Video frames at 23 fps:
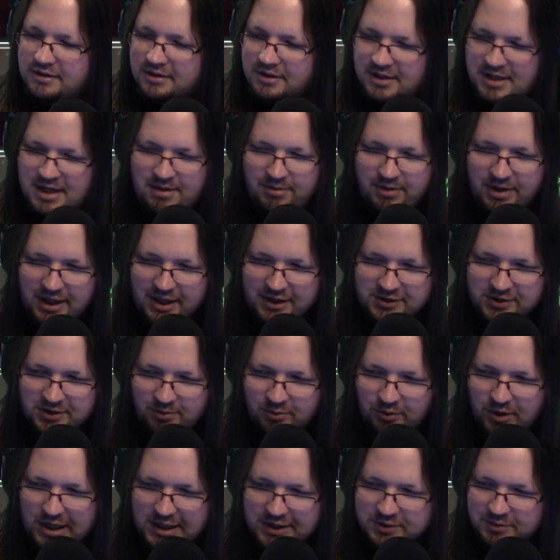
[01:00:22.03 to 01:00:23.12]
Can we get some
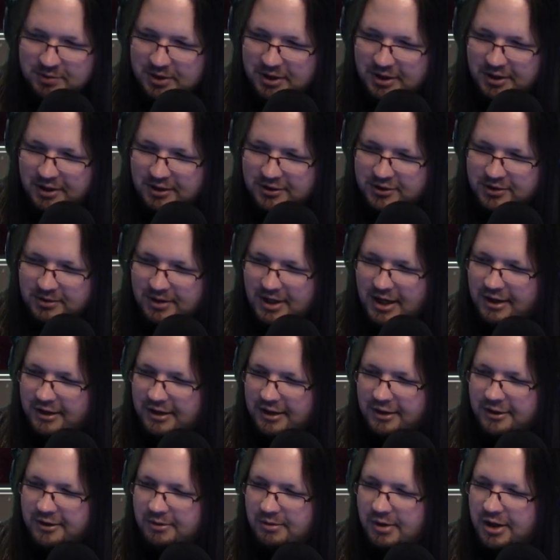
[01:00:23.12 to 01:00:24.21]
Waspman hearts around
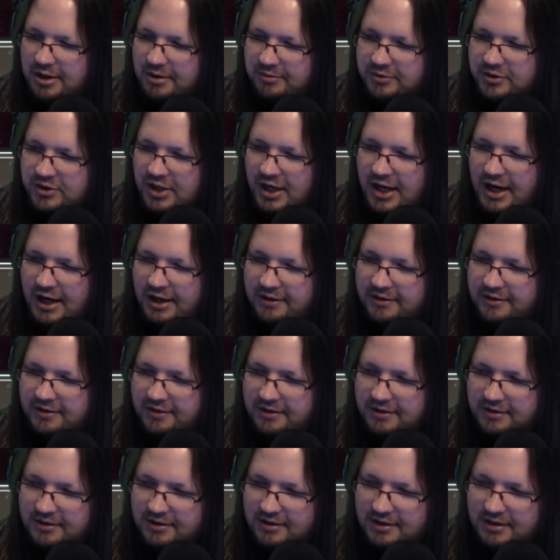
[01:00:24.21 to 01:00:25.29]
here to welcome
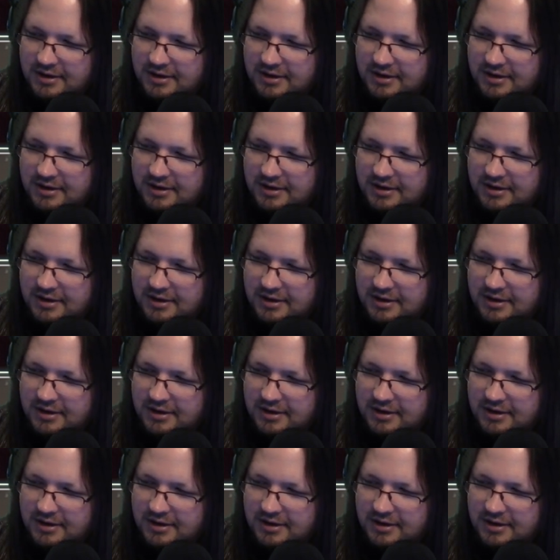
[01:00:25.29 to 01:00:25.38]
Toth